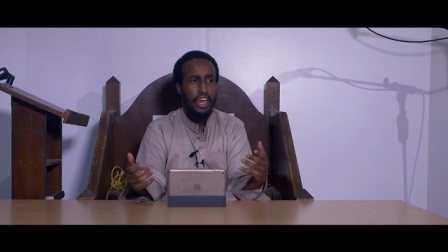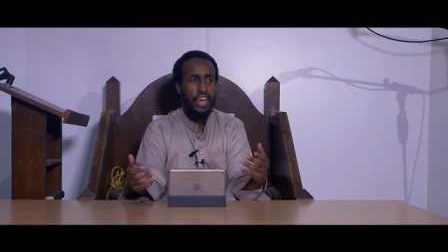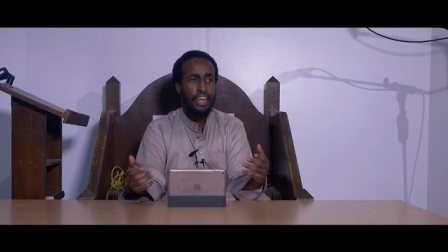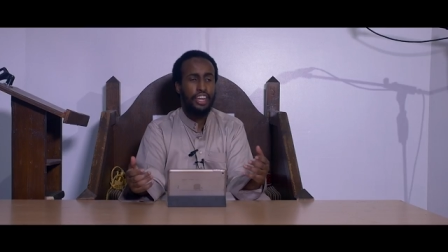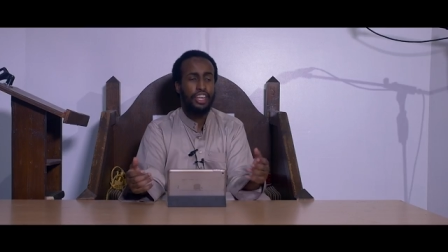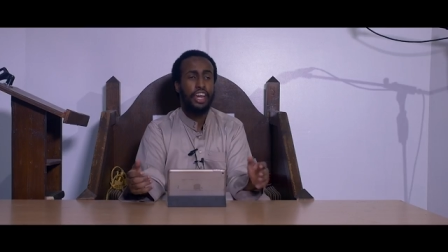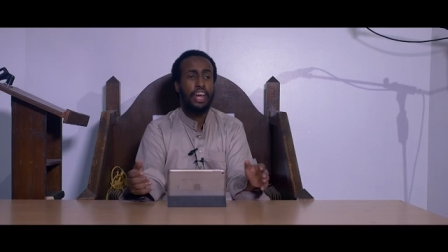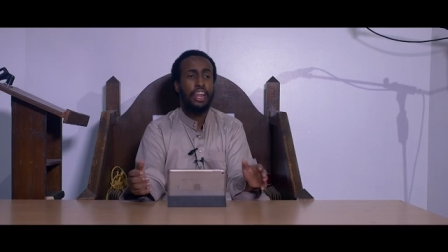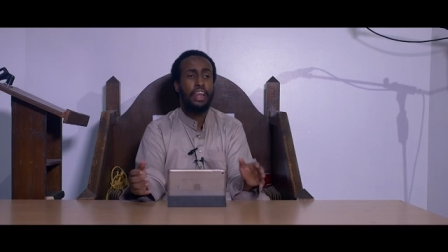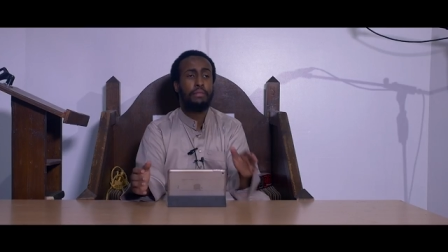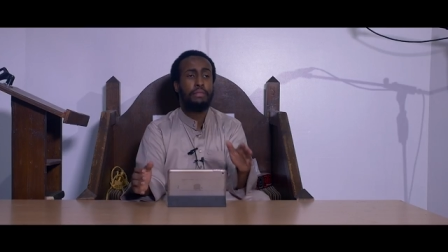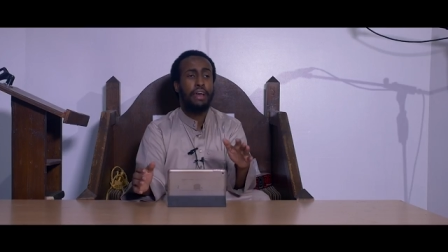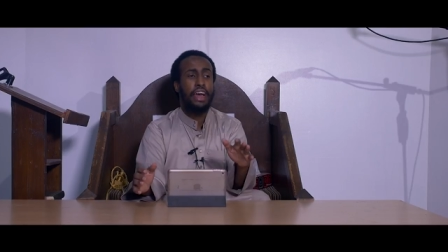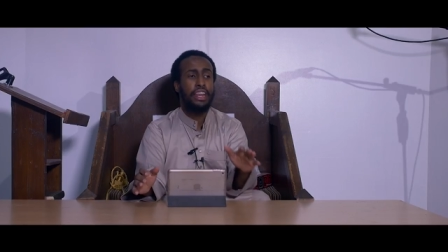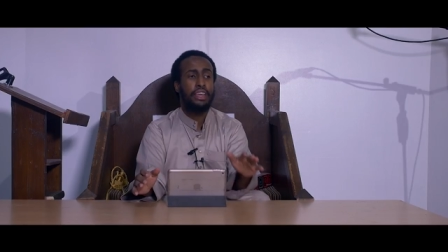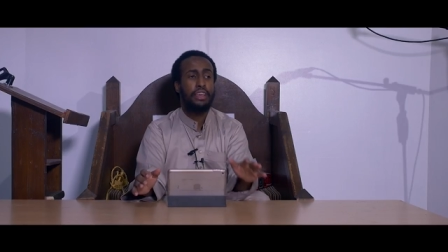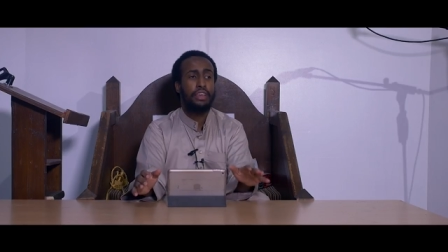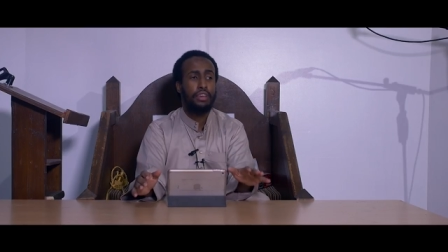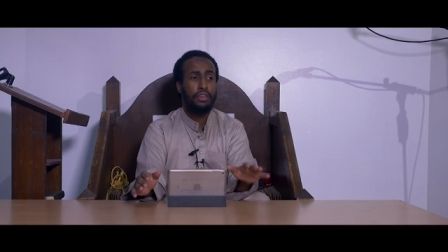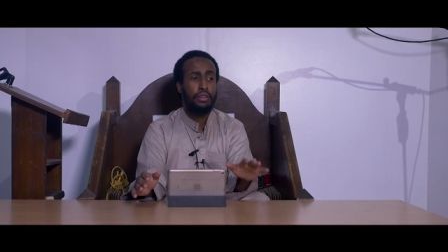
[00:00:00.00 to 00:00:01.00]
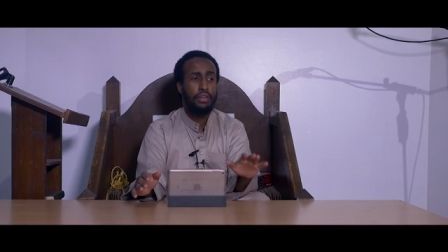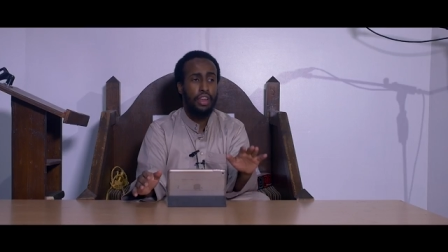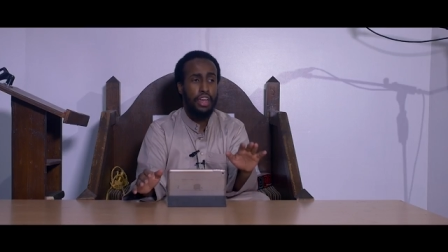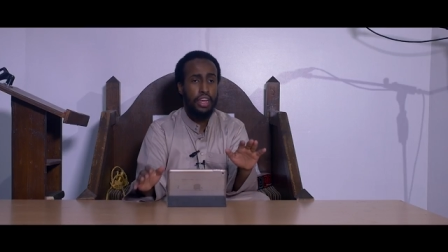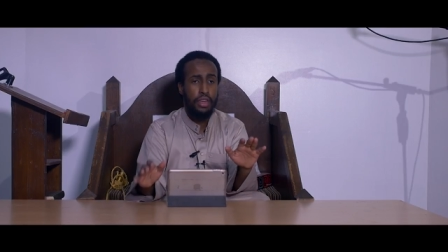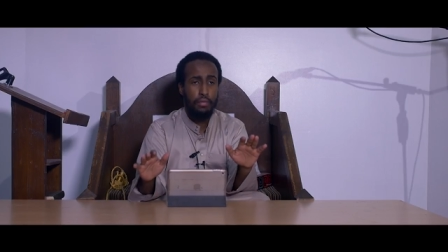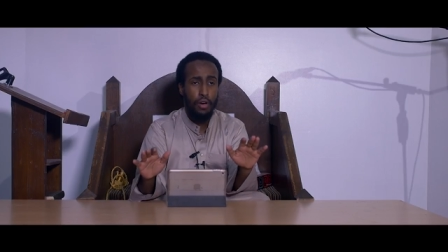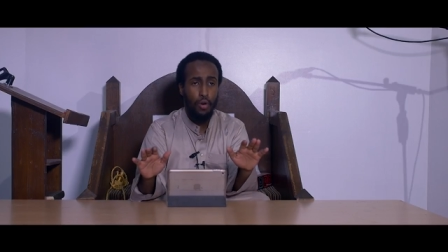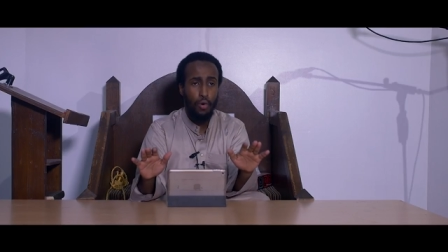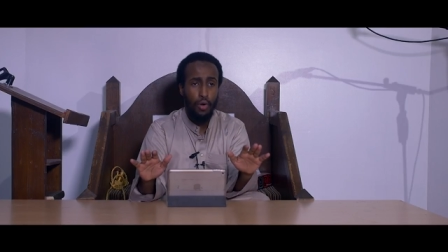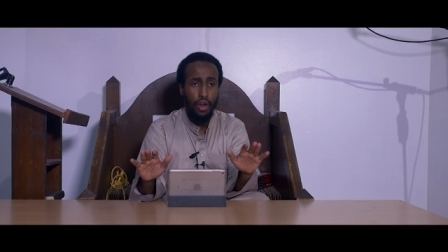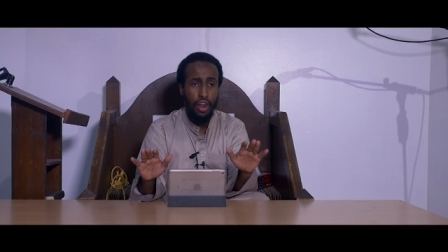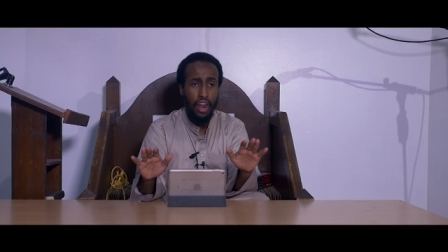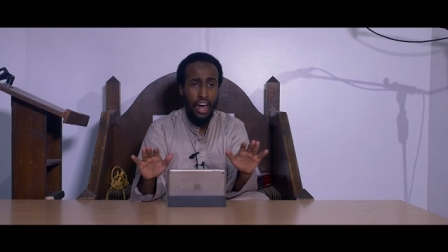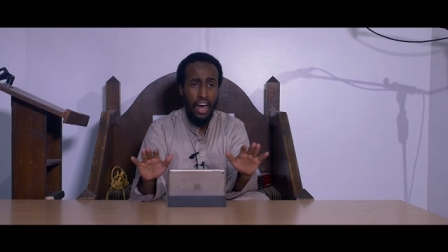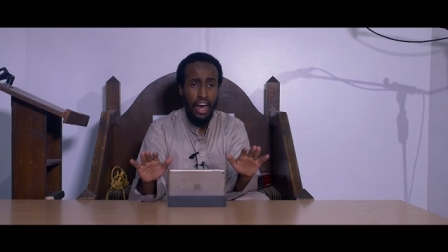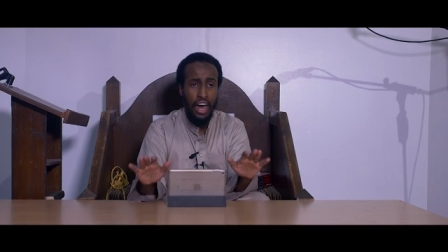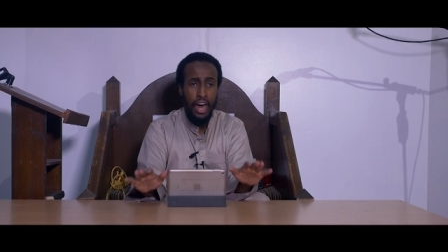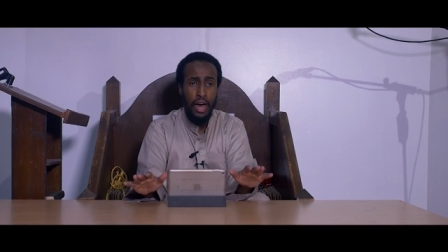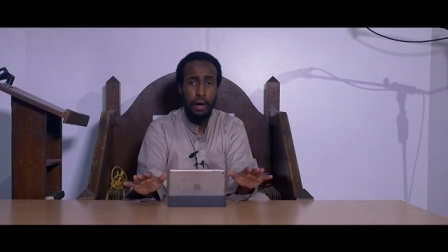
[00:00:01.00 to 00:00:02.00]
And Sheikh al-Albani,
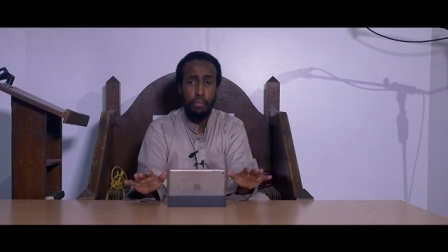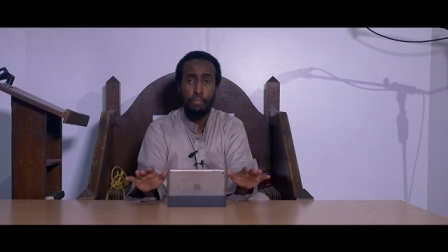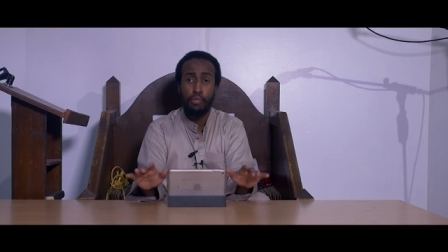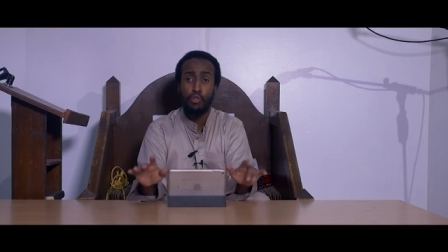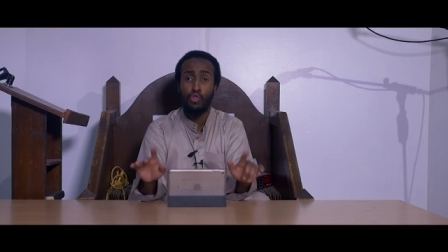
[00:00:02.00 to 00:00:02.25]
rahimahullah,